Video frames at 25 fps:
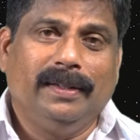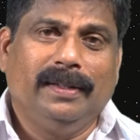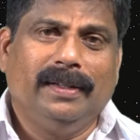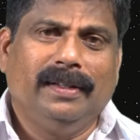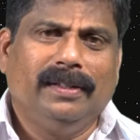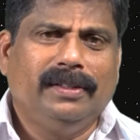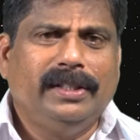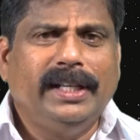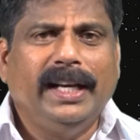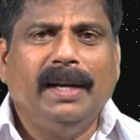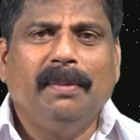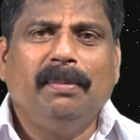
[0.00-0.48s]

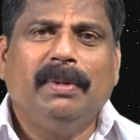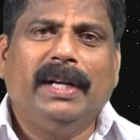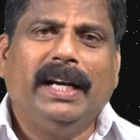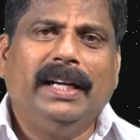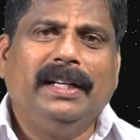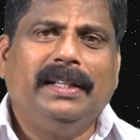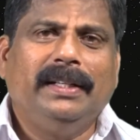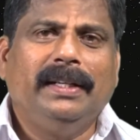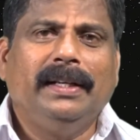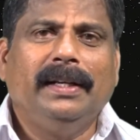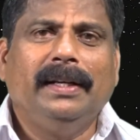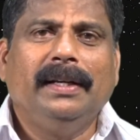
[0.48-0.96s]
Same
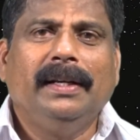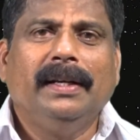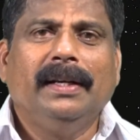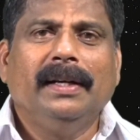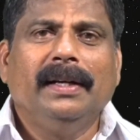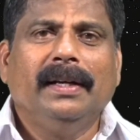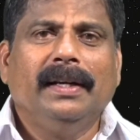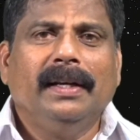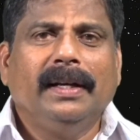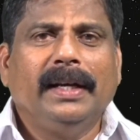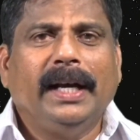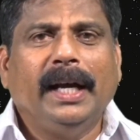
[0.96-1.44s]
night he
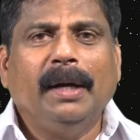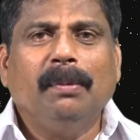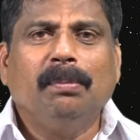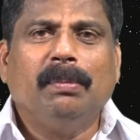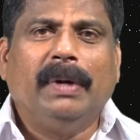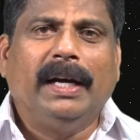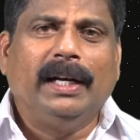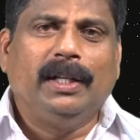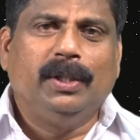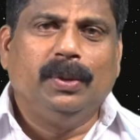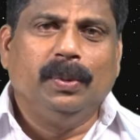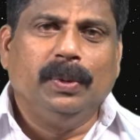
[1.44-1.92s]
came
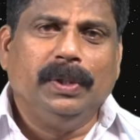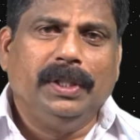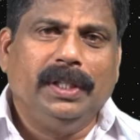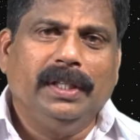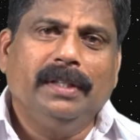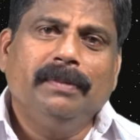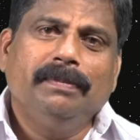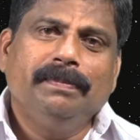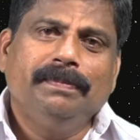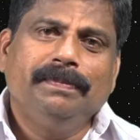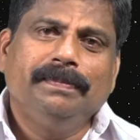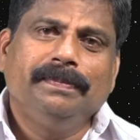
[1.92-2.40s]
back to
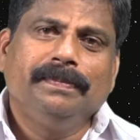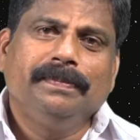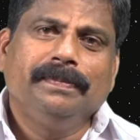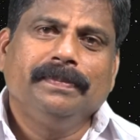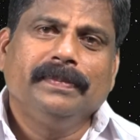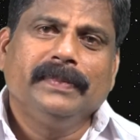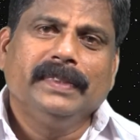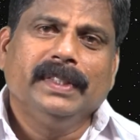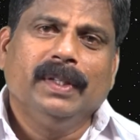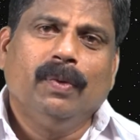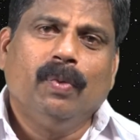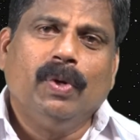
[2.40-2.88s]
India.
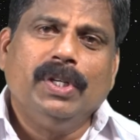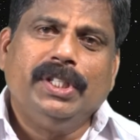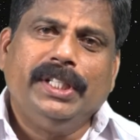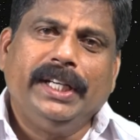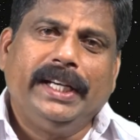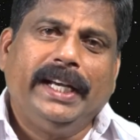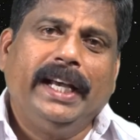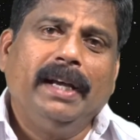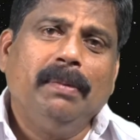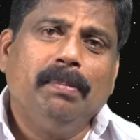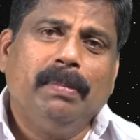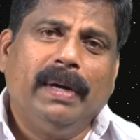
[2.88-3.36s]
Once he
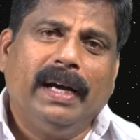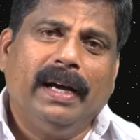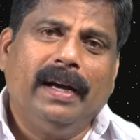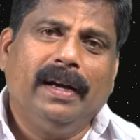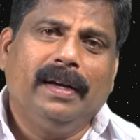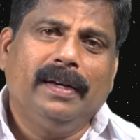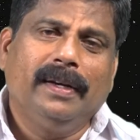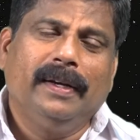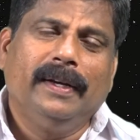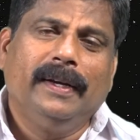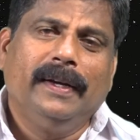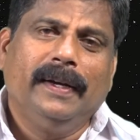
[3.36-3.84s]
came back,
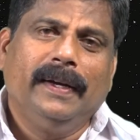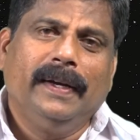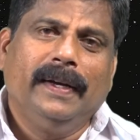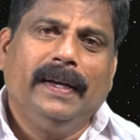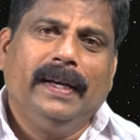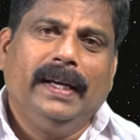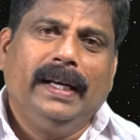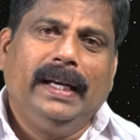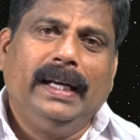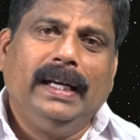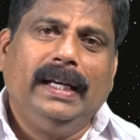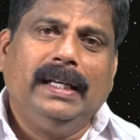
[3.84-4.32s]

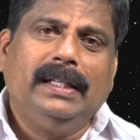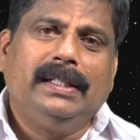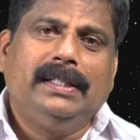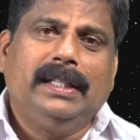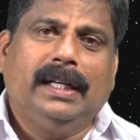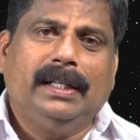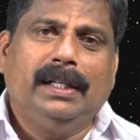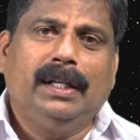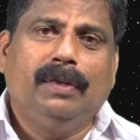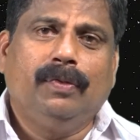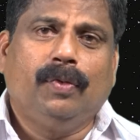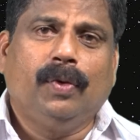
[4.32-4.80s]
he
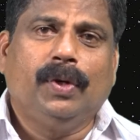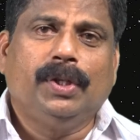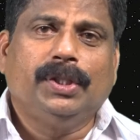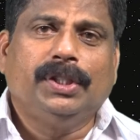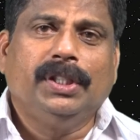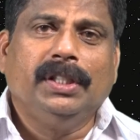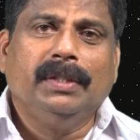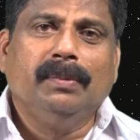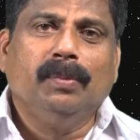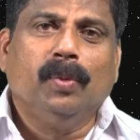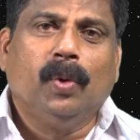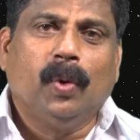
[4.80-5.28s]
started
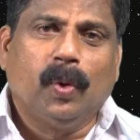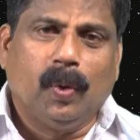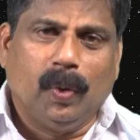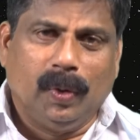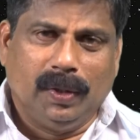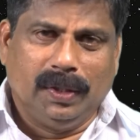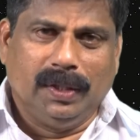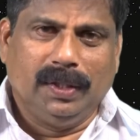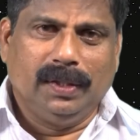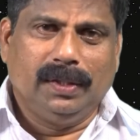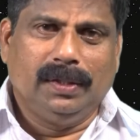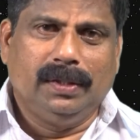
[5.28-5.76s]
focusing more
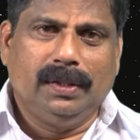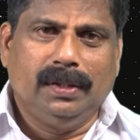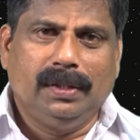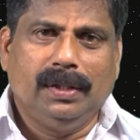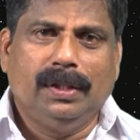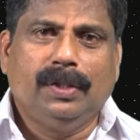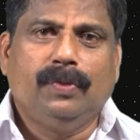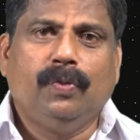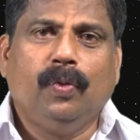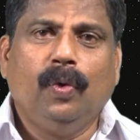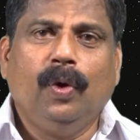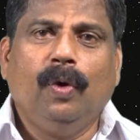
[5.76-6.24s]
on this.
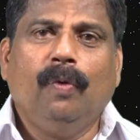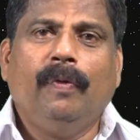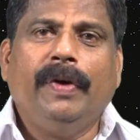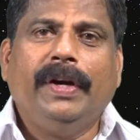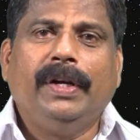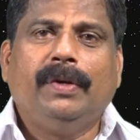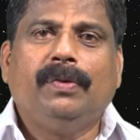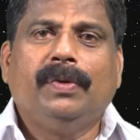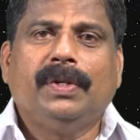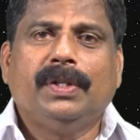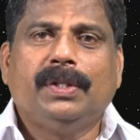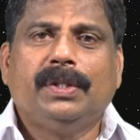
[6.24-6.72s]
His full
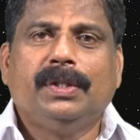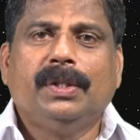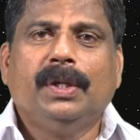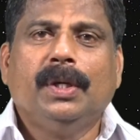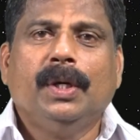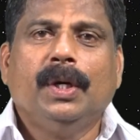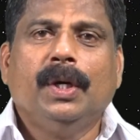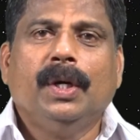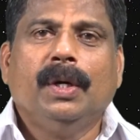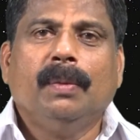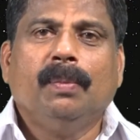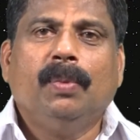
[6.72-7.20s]
weight was
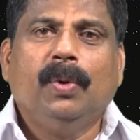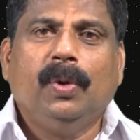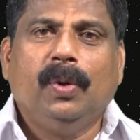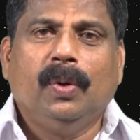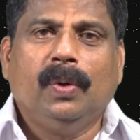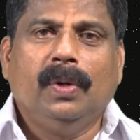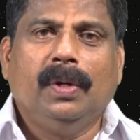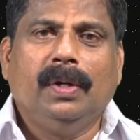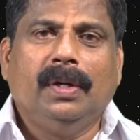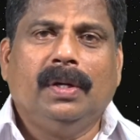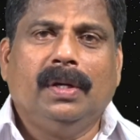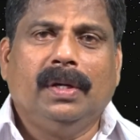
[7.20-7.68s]
put
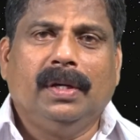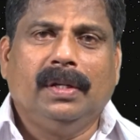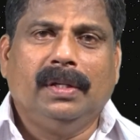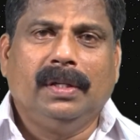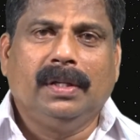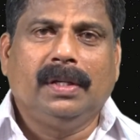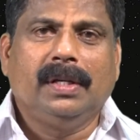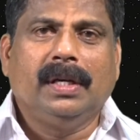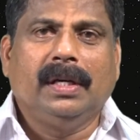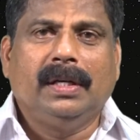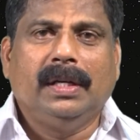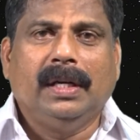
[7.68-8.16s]
on the
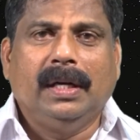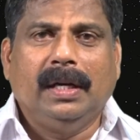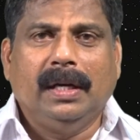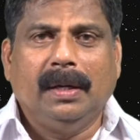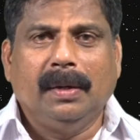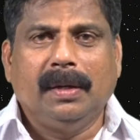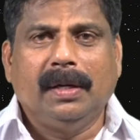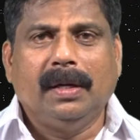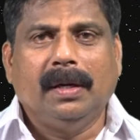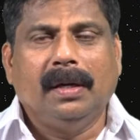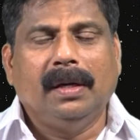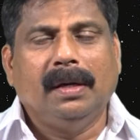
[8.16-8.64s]

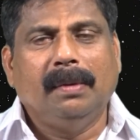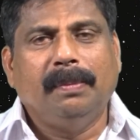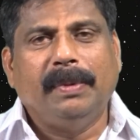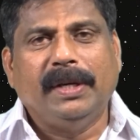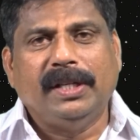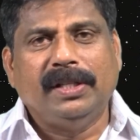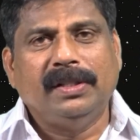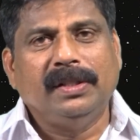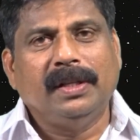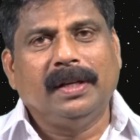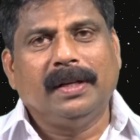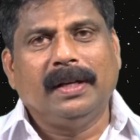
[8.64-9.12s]
Tata
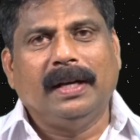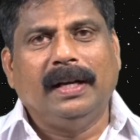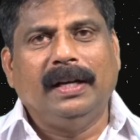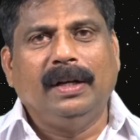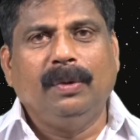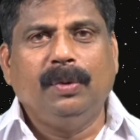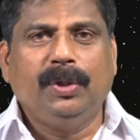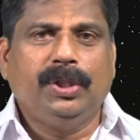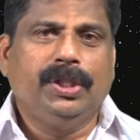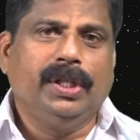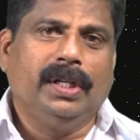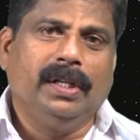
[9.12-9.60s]
passenger car
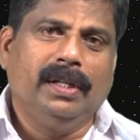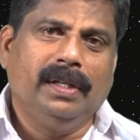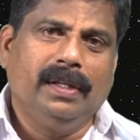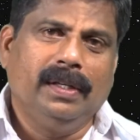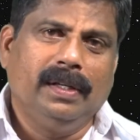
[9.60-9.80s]
division.